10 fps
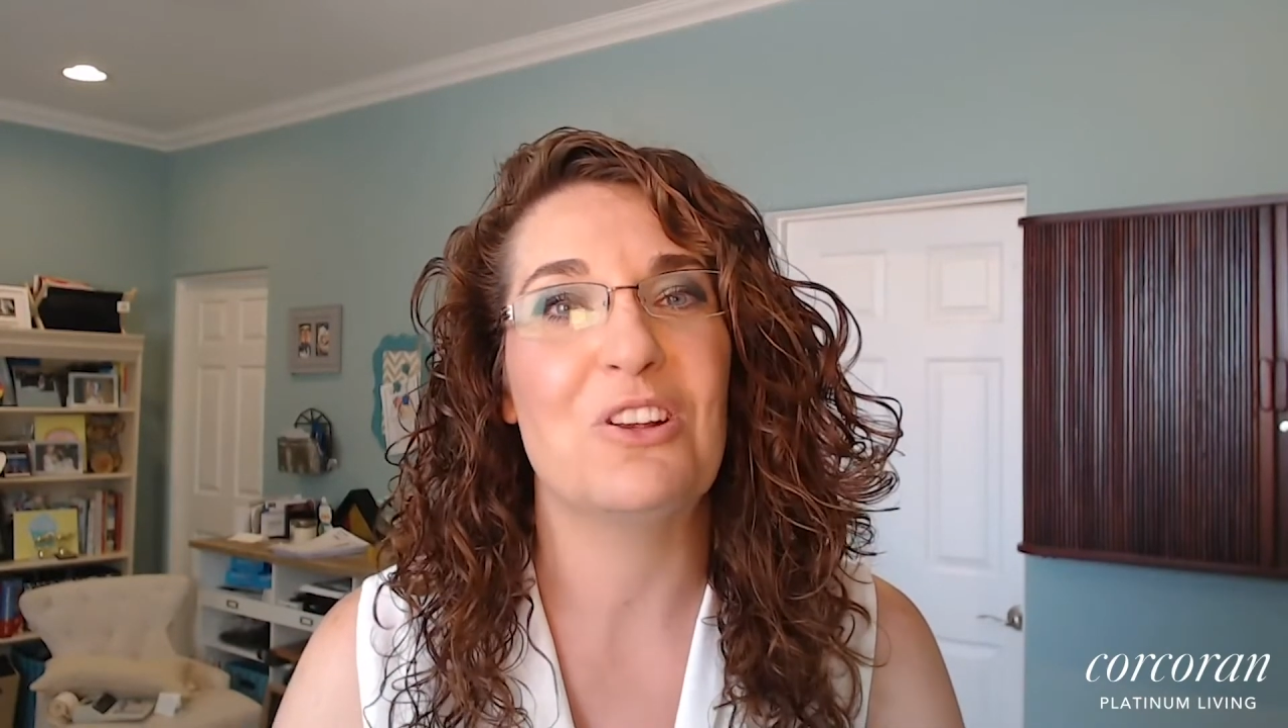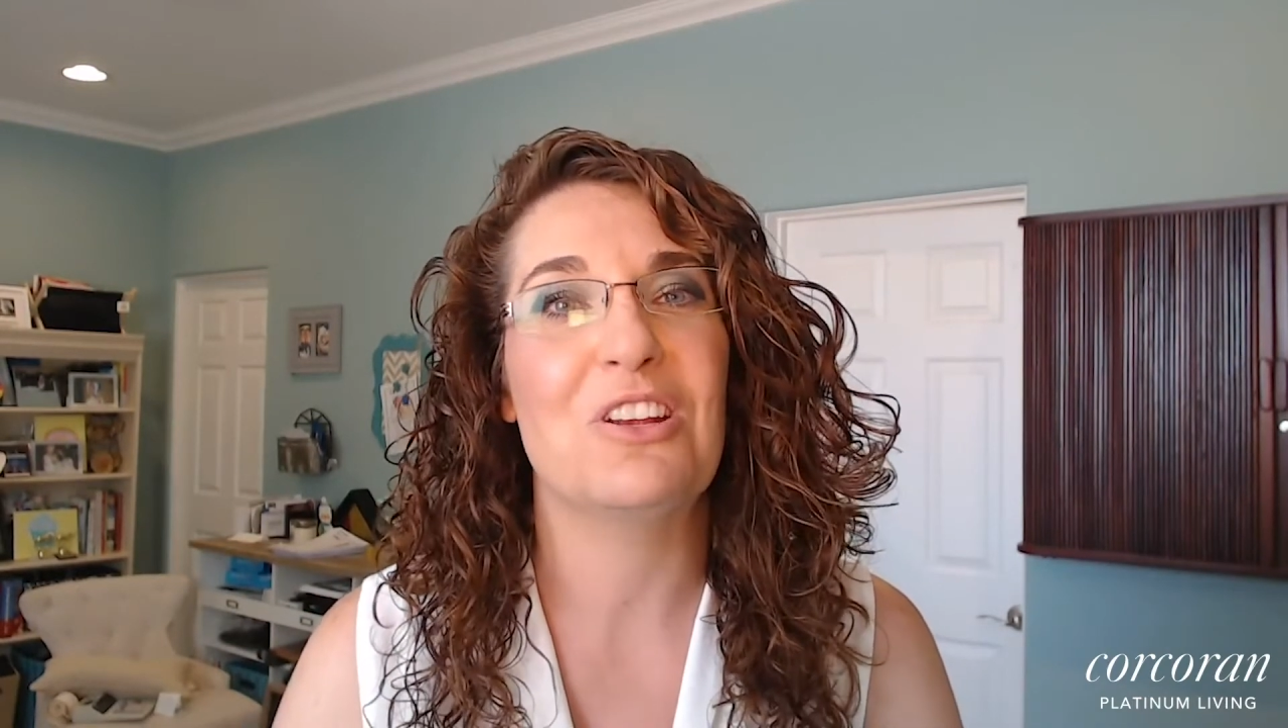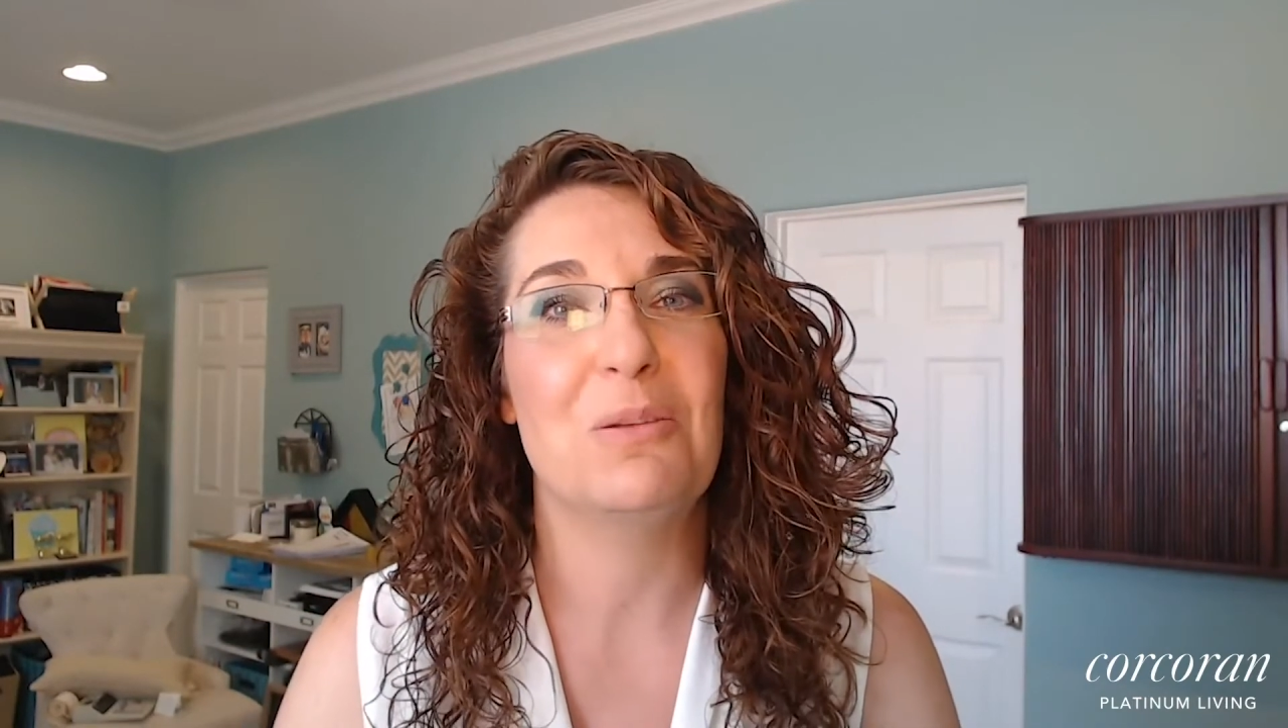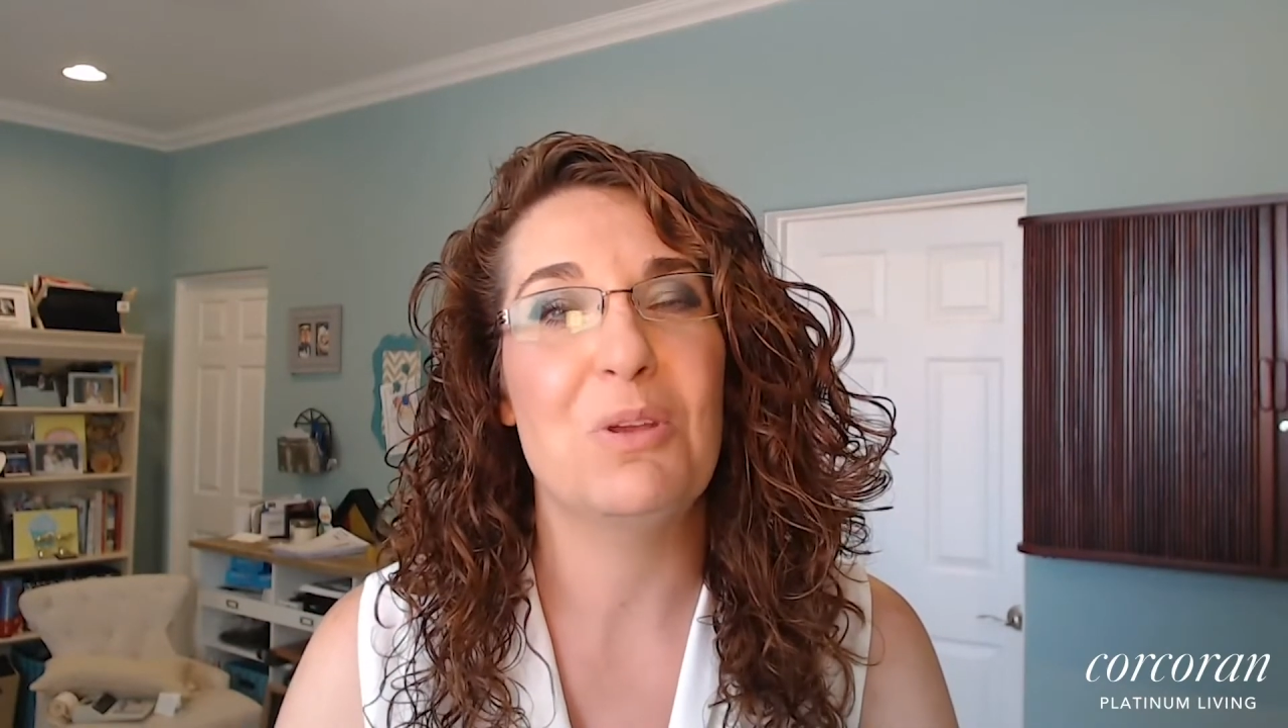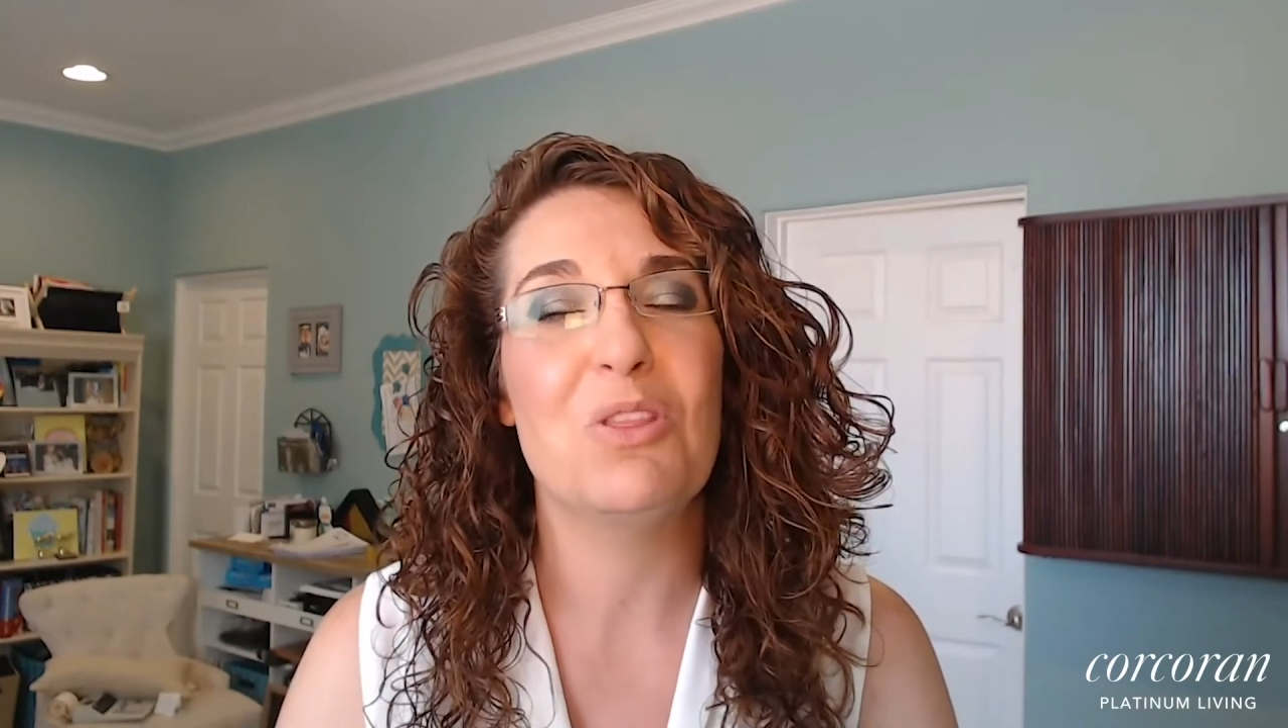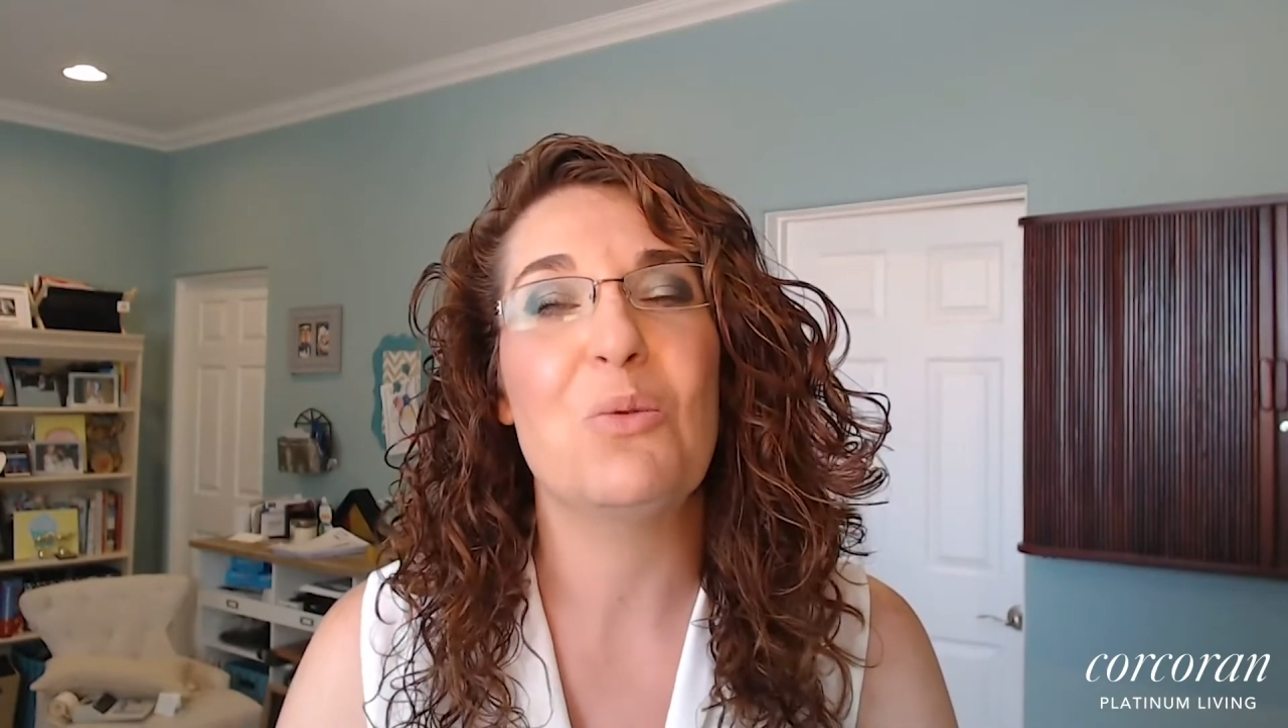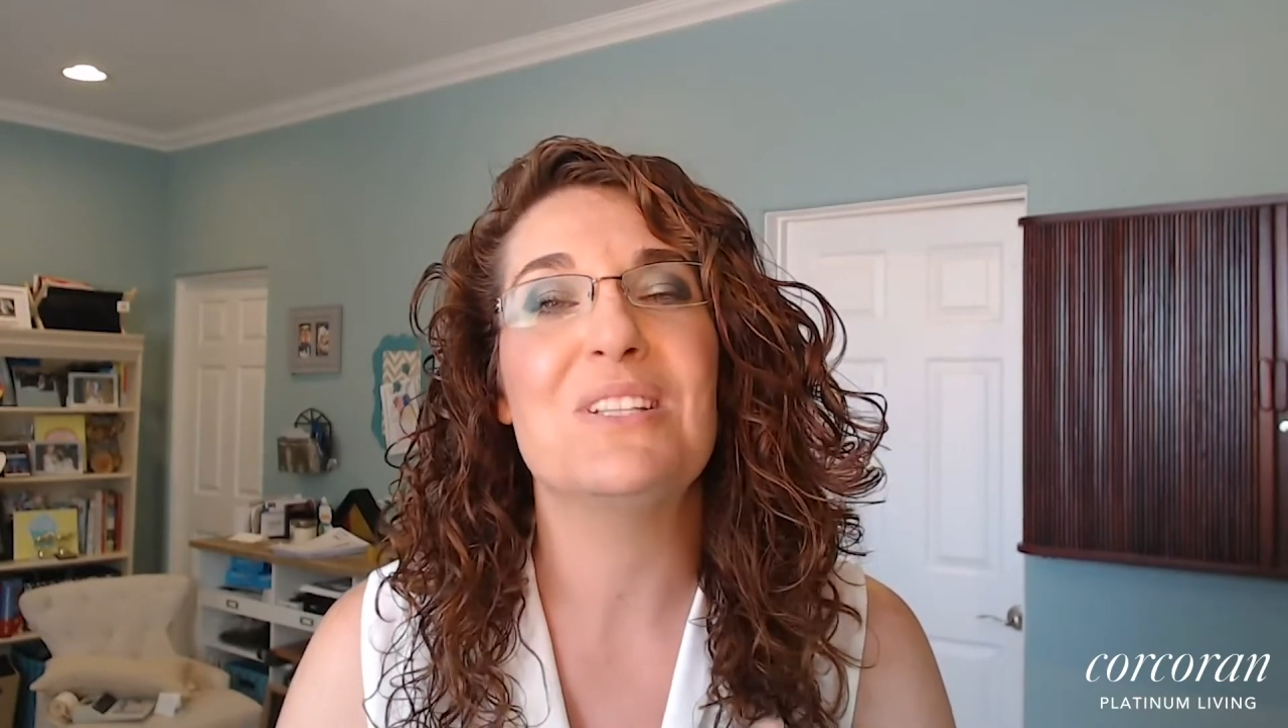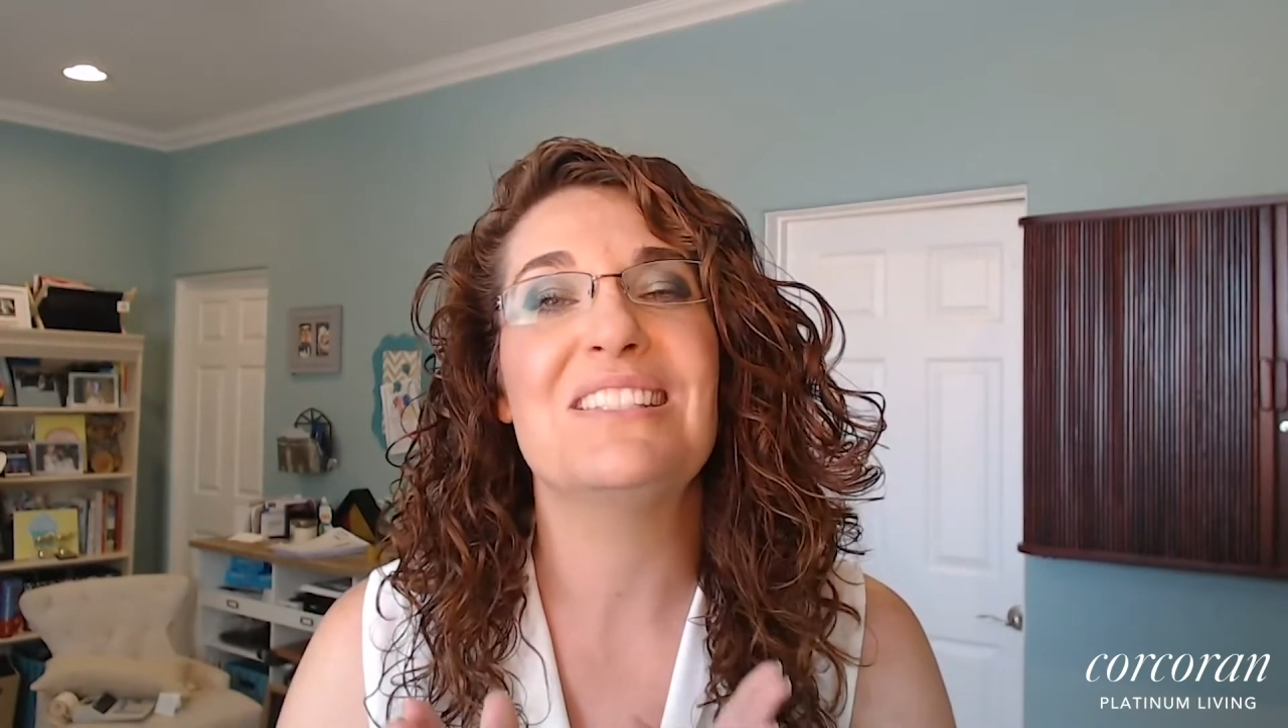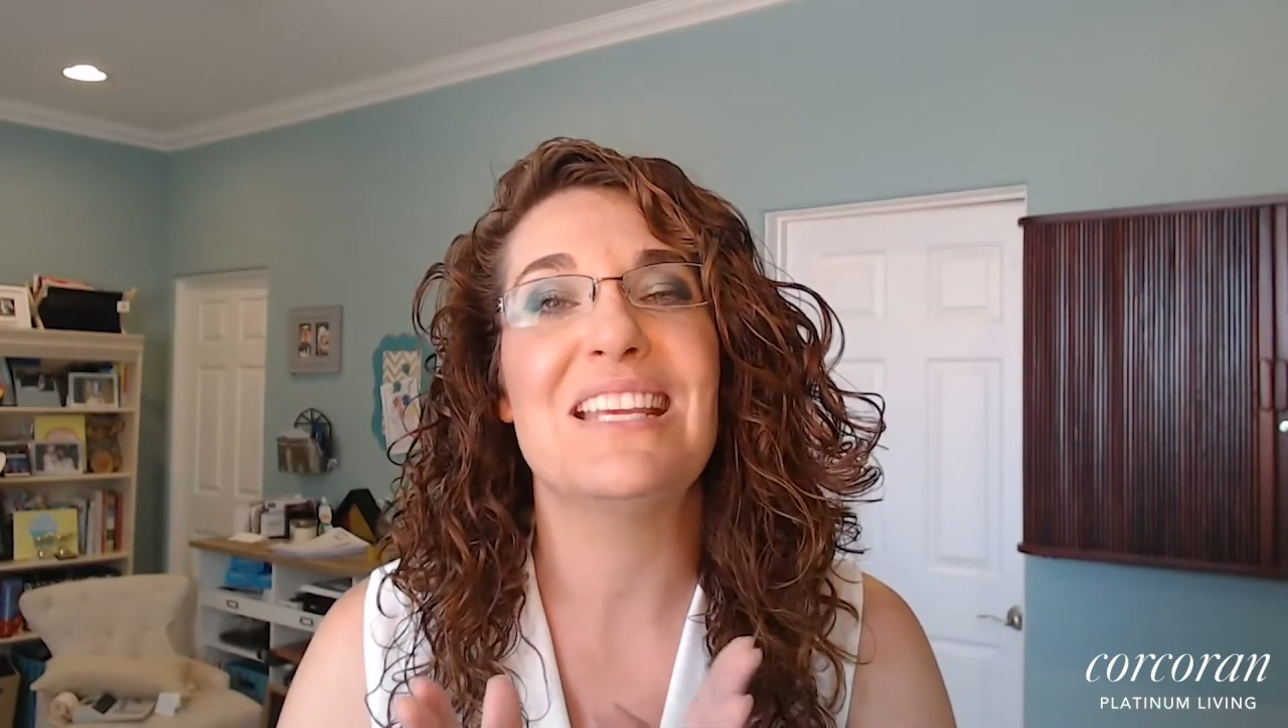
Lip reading: are going to be the ones